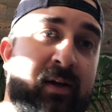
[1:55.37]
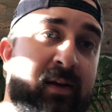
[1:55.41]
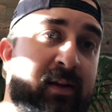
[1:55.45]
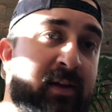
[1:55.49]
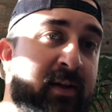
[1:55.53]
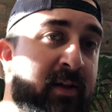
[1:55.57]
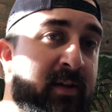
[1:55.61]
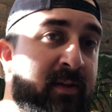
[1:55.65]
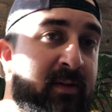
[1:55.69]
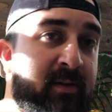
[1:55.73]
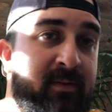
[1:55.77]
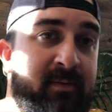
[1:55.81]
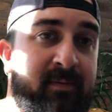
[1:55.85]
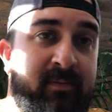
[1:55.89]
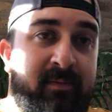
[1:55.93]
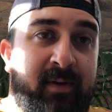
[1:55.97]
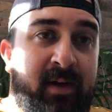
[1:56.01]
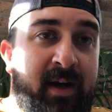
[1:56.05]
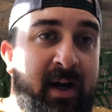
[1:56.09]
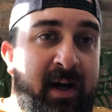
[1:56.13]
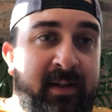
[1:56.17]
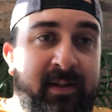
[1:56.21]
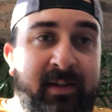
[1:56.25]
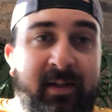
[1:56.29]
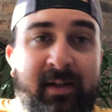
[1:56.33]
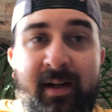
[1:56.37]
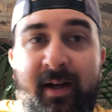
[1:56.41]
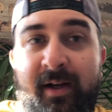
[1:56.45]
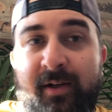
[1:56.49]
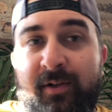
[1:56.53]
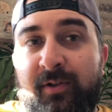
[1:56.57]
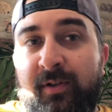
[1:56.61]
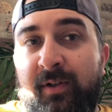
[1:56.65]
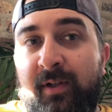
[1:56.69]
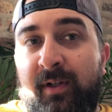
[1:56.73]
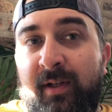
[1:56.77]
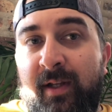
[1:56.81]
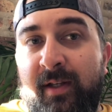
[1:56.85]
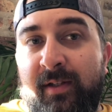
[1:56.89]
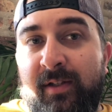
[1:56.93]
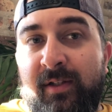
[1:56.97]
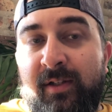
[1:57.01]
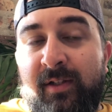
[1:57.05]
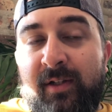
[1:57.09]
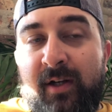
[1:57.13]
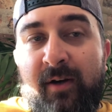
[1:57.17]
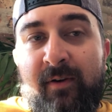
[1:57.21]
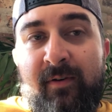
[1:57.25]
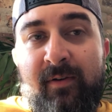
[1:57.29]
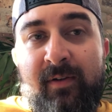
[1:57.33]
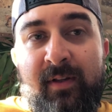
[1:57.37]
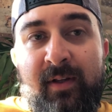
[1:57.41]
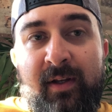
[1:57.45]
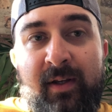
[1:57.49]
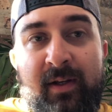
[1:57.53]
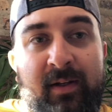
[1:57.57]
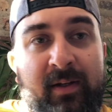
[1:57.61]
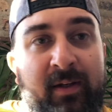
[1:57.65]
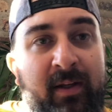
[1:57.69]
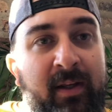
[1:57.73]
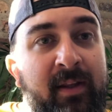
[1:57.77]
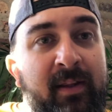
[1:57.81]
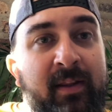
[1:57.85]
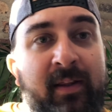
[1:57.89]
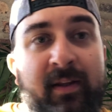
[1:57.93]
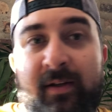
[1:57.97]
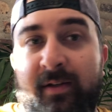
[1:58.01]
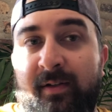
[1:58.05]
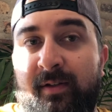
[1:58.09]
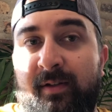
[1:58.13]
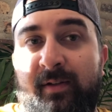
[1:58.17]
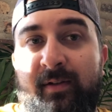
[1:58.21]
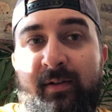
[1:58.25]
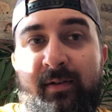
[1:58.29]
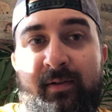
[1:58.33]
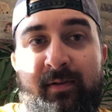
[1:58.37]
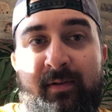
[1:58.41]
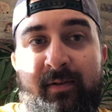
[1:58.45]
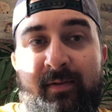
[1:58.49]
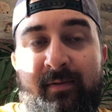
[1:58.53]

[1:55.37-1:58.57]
that God didn't actually necessarily need this.